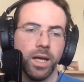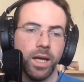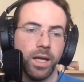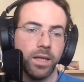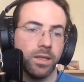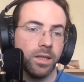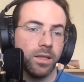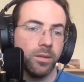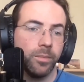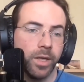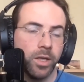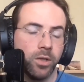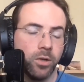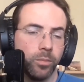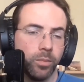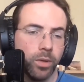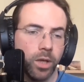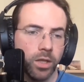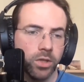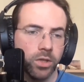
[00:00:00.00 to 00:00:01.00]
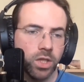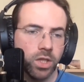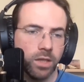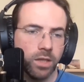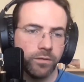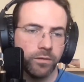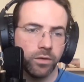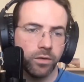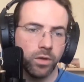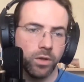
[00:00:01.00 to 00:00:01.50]
And then the Bitcoin
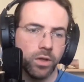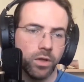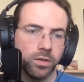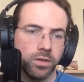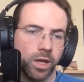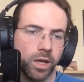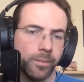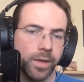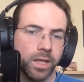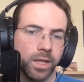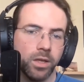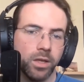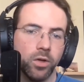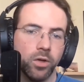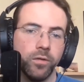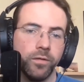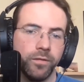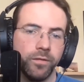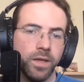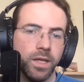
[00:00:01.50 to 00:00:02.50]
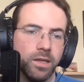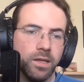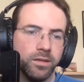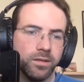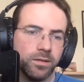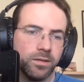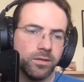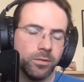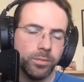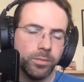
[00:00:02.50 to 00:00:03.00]
blockchain for a long time had low
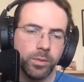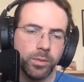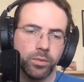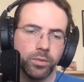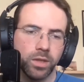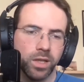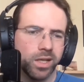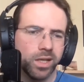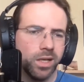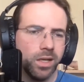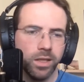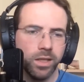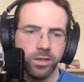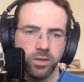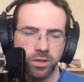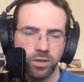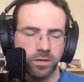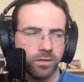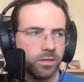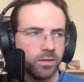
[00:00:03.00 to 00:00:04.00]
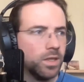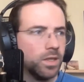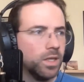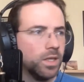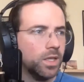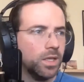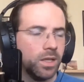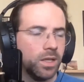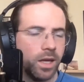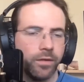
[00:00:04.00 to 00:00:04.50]
fees, and so people were like, oh, let's just,
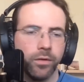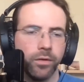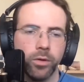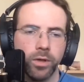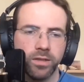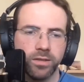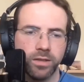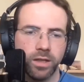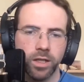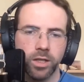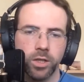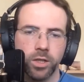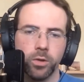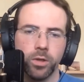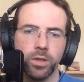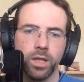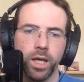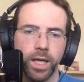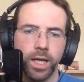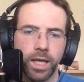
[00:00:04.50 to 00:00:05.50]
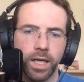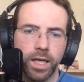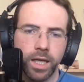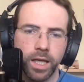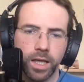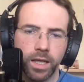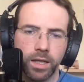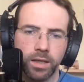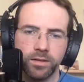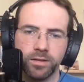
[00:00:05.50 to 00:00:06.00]
everyone is going to go on
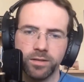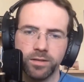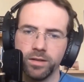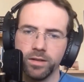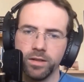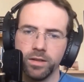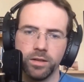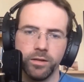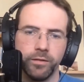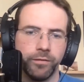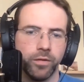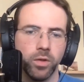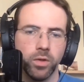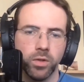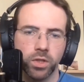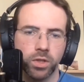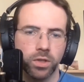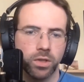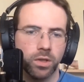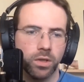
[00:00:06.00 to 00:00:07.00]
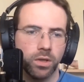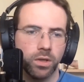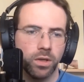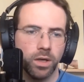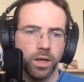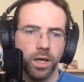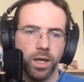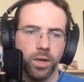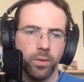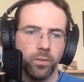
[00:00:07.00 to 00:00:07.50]
Lightning, it's the
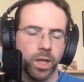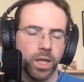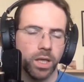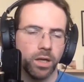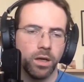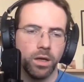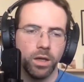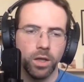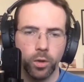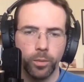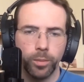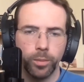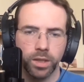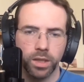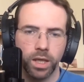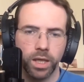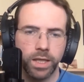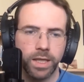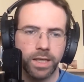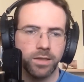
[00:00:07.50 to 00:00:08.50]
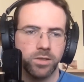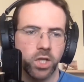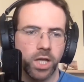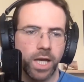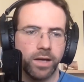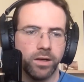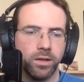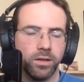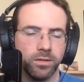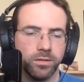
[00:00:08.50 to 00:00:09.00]
future, we can all open Lightning
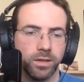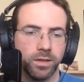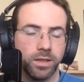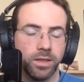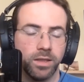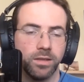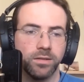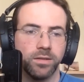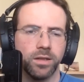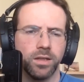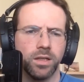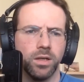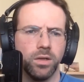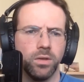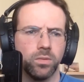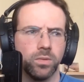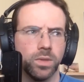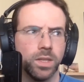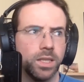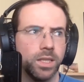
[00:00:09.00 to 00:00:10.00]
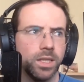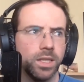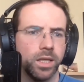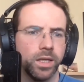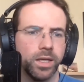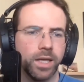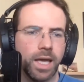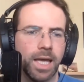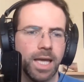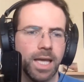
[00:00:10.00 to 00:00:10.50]
channels. And then it's like, oh, really?
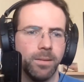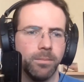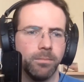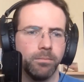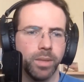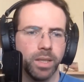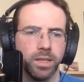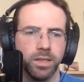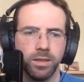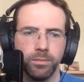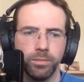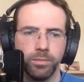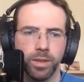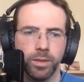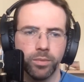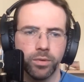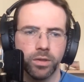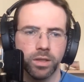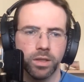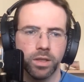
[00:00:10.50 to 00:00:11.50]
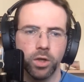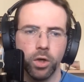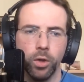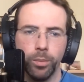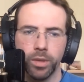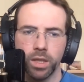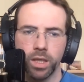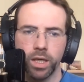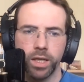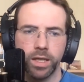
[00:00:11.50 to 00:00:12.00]
Like 8 billion people are going to
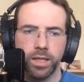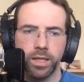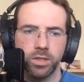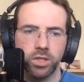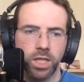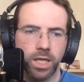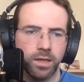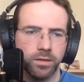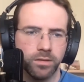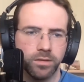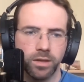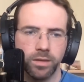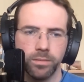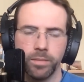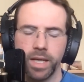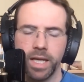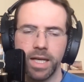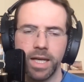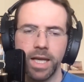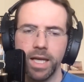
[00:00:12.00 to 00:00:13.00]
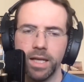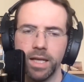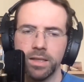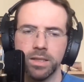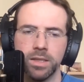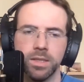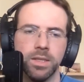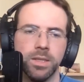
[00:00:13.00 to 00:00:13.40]
open Lightning channels on the mainnet?